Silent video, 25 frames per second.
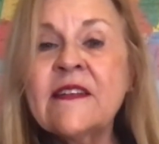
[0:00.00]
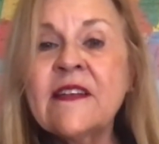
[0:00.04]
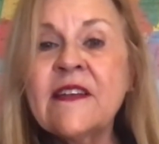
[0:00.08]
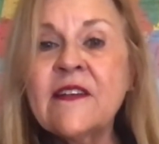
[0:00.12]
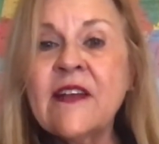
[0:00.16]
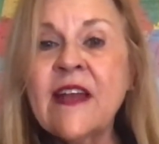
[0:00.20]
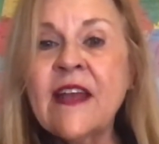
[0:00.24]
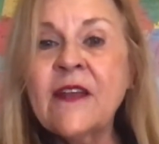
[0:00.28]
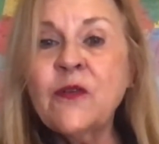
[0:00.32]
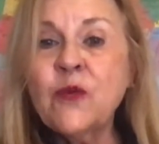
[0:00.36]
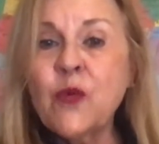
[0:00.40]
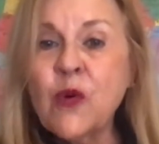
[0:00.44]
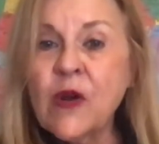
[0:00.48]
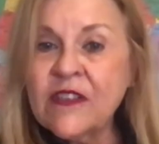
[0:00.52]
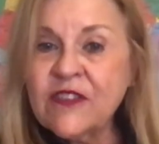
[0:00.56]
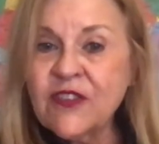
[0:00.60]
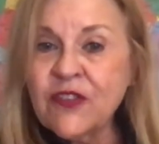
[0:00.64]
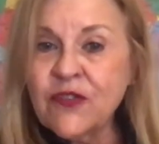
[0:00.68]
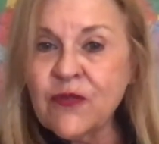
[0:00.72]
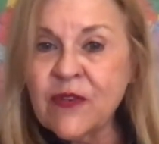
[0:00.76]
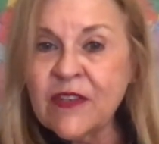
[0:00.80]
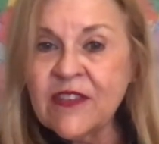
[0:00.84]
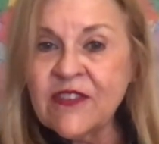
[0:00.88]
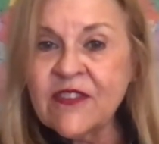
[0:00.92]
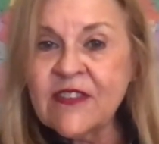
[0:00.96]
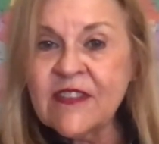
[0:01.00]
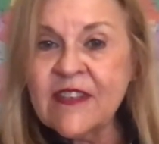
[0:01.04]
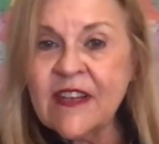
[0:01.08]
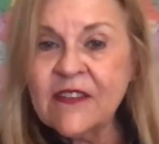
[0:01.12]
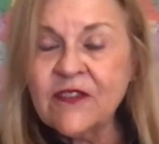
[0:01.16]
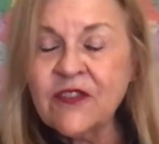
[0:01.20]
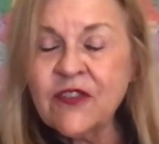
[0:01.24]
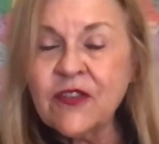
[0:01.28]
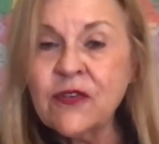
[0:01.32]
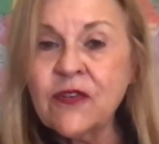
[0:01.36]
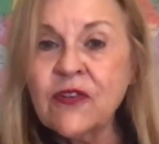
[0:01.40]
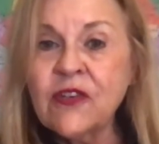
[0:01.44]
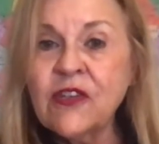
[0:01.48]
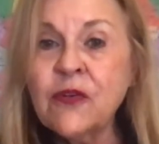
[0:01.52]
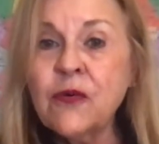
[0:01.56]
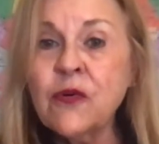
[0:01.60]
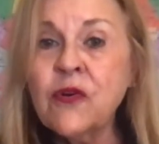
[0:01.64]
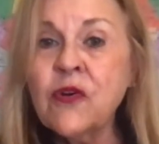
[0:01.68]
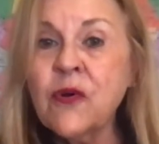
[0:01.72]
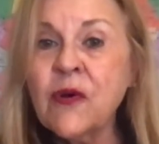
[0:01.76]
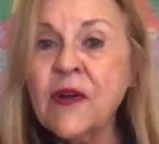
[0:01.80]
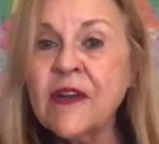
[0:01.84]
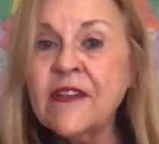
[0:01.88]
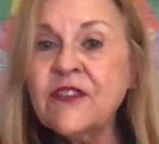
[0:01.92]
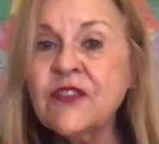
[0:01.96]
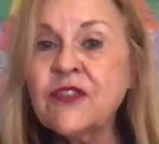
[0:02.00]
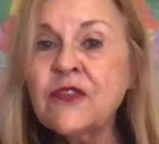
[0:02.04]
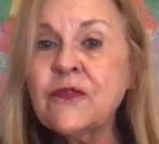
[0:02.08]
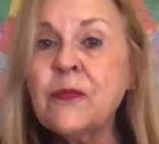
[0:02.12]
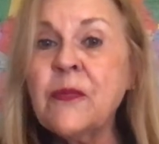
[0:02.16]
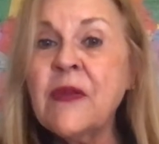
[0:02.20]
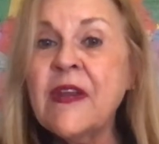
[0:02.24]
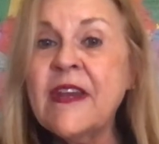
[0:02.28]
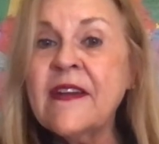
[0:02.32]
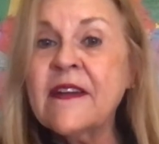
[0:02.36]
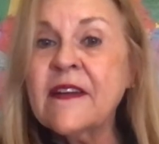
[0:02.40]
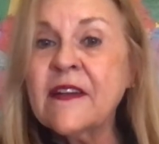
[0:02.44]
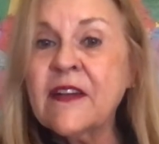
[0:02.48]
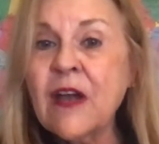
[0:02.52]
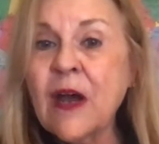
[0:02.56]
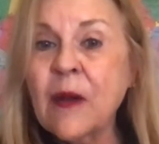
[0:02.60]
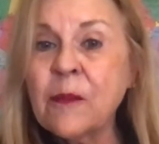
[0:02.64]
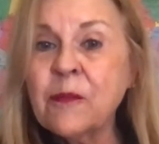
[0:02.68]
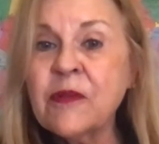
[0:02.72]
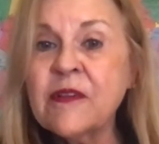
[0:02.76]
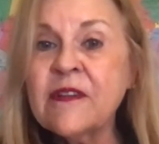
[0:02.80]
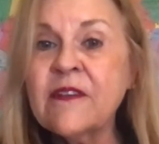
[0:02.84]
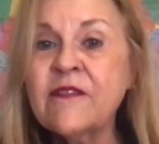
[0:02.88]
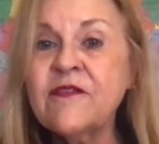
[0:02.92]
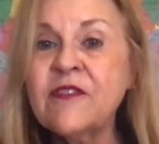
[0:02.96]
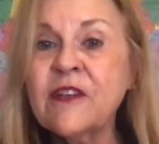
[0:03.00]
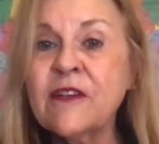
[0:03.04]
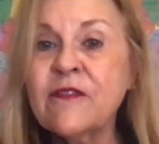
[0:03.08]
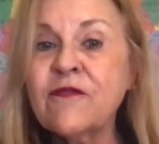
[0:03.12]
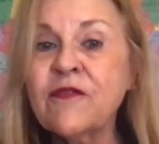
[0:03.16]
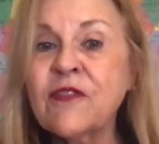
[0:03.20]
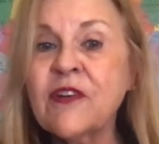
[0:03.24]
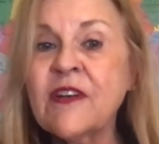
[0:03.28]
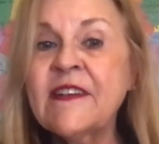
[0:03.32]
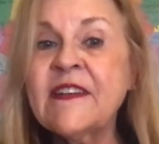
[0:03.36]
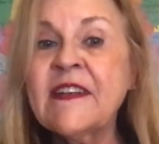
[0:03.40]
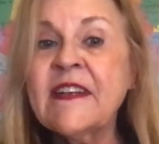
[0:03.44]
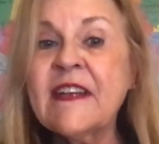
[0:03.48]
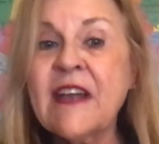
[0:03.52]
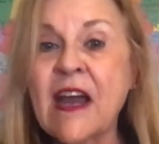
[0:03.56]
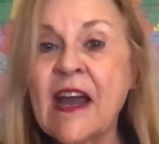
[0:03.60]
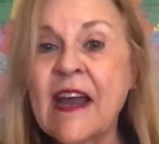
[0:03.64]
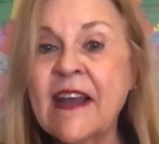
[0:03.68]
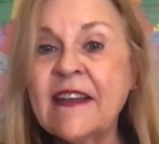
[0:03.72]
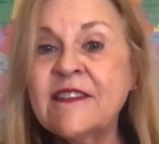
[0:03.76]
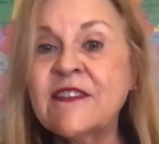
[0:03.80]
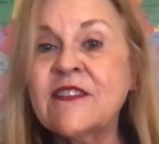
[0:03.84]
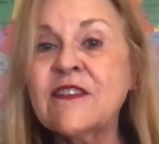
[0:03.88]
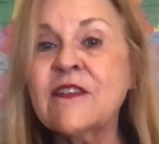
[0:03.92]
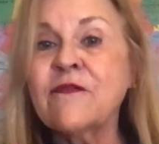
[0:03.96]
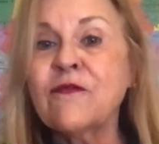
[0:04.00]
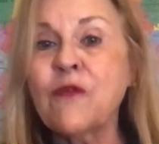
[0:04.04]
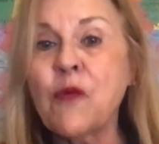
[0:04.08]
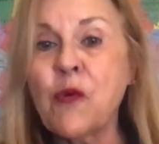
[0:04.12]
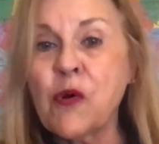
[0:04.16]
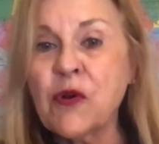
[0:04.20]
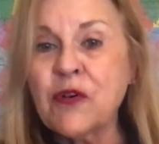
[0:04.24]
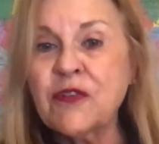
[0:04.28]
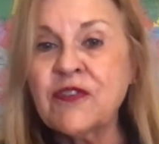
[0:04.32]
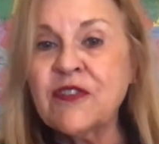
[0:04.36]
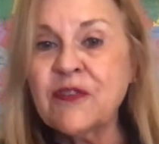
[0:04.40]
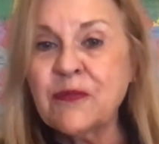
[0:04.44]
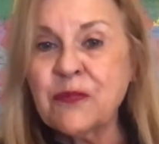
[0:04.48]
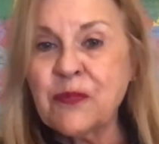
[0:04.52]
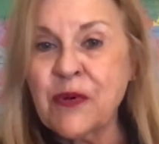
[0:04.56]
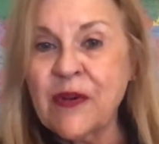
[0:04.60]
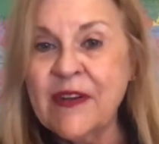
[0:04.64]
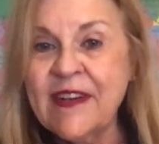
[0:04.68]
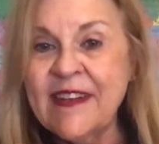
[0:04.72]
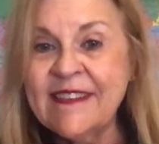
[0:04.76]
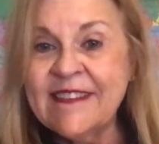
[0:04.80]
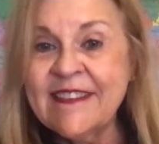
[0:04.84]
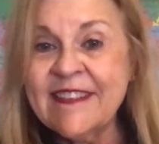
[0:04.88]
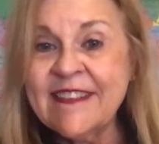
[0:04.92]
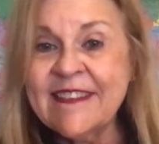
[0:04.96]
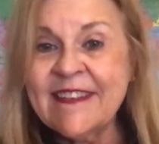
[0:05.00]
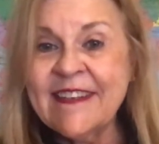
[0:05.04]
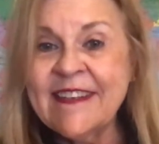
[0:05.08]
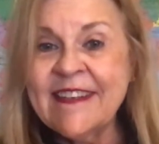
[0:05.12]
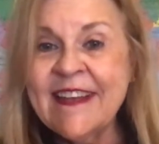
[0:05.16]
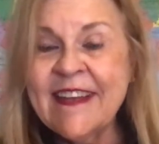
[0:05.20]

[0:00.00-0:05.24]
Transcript: equestrian center, you're going to meet a couple of different kinds of horse breeds.